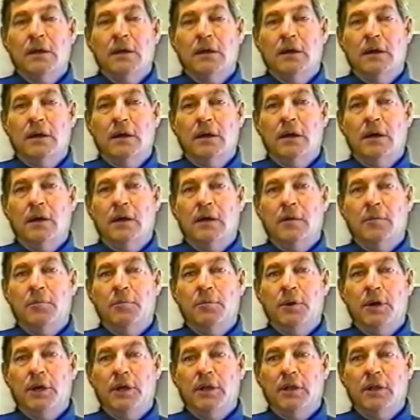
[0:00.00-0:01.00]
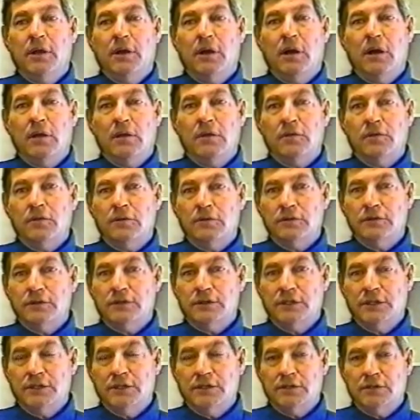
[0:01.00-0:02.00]
But all of those
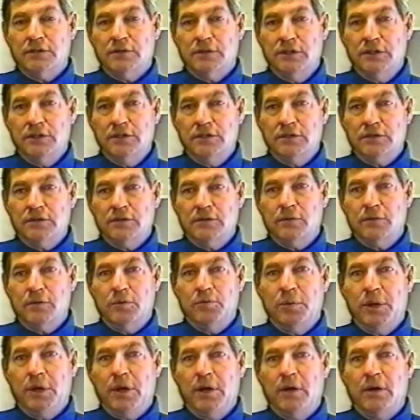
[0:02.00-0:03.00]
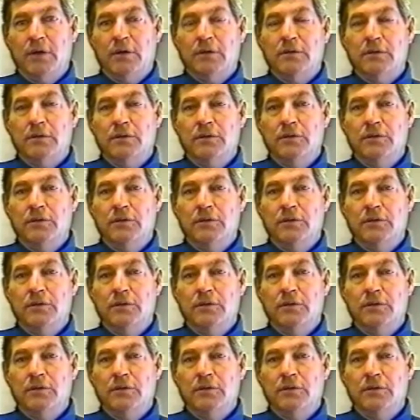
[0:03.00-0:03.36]
things are easily repaired.